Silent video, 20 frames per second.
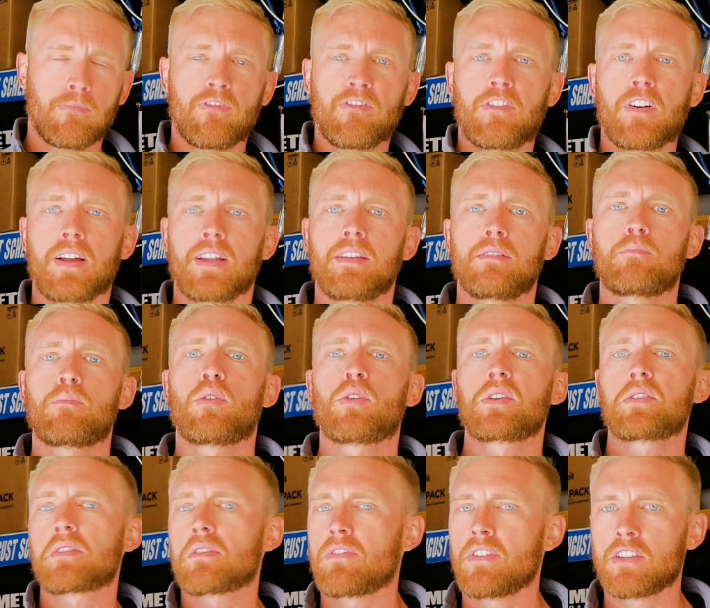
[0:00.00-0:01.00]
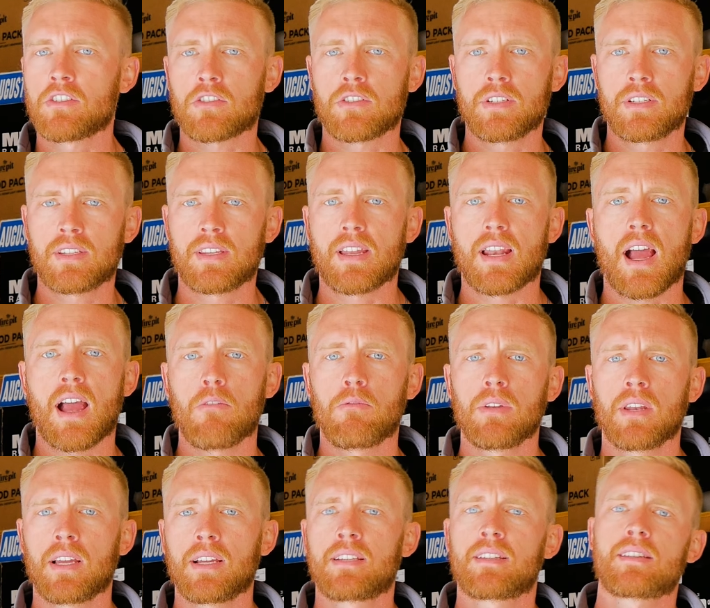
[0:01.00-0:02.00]
find points of interest that I
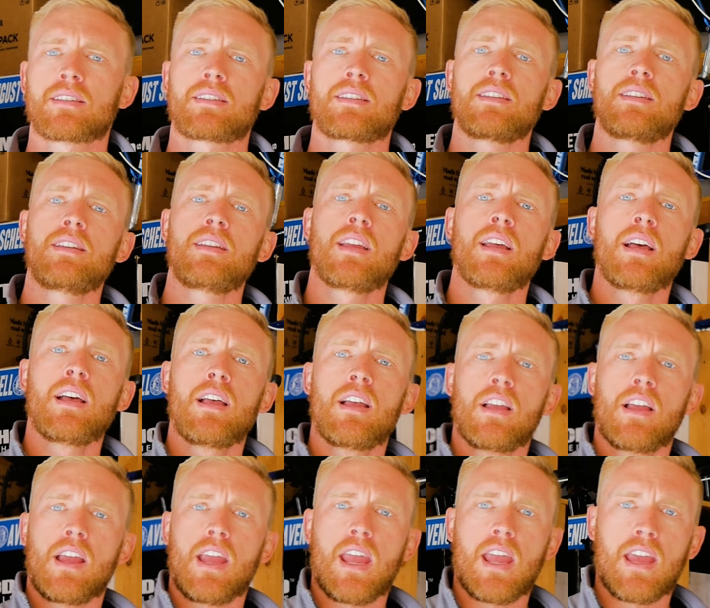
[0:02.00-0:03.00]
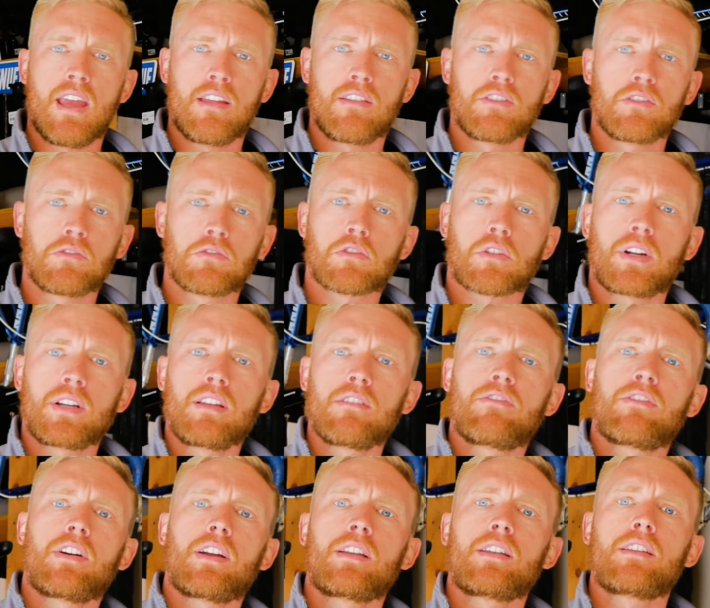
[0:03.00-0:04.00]
would like to see and trying to
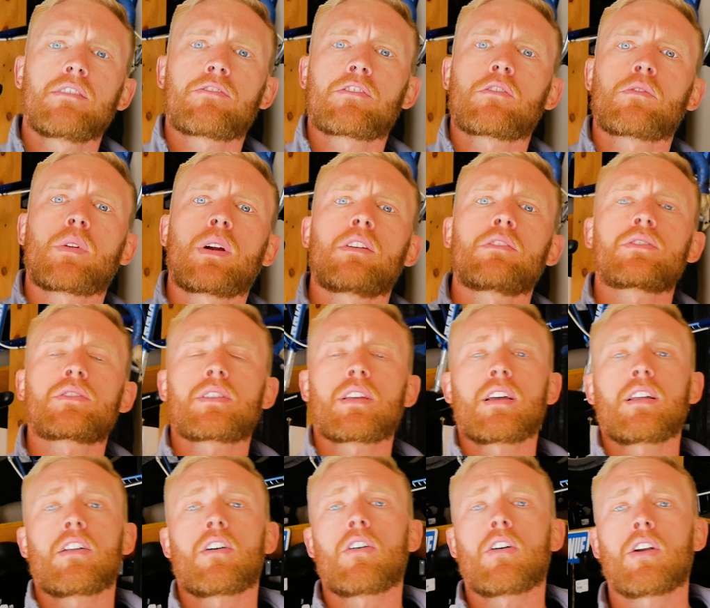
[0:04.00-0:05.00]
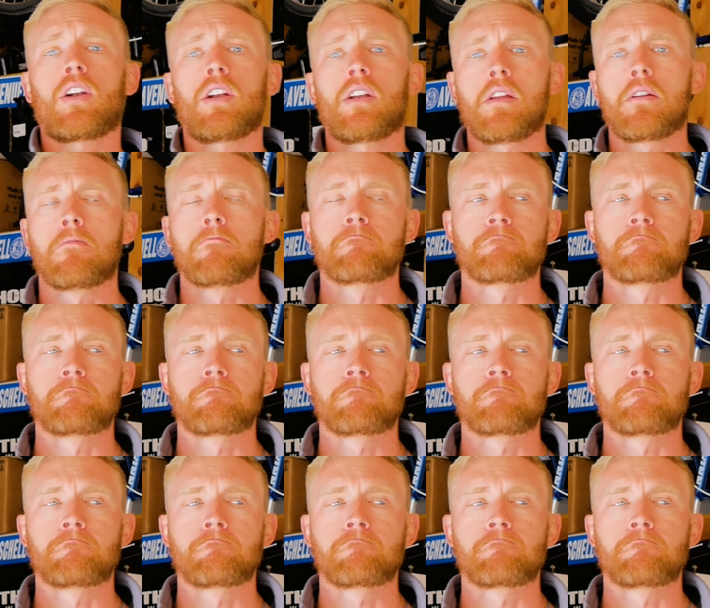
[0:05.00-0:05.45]
find different routes that are,